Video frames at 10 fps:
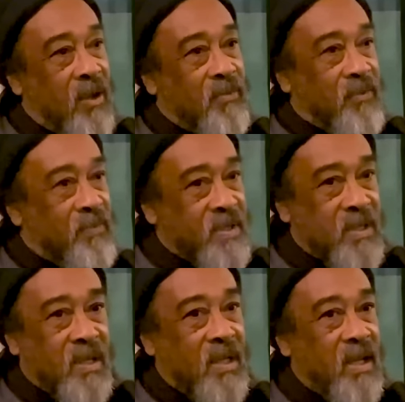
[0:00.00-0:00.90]
of the
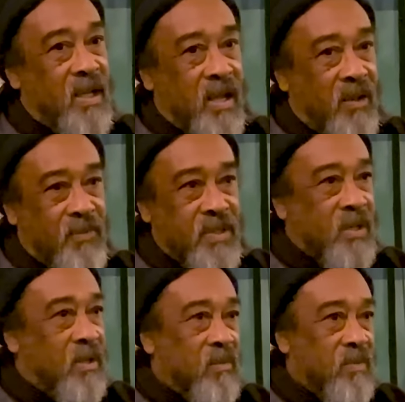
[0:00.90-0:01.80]
physical and the non
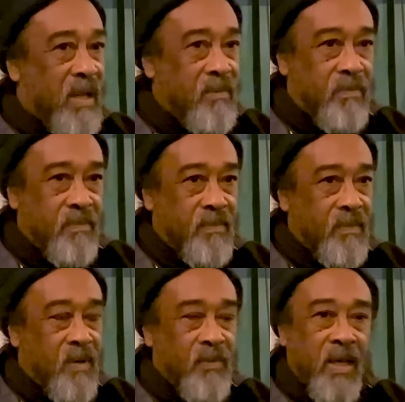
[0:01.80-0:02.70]
physical realm,
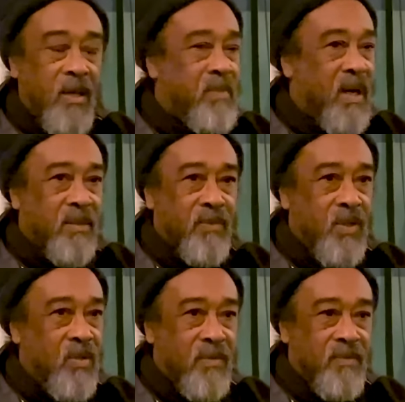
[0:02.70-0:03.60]
of any part of
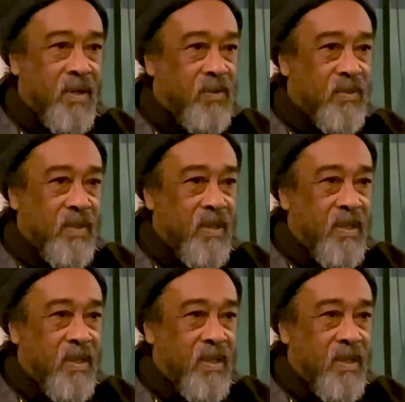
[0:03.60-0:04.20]
the universe,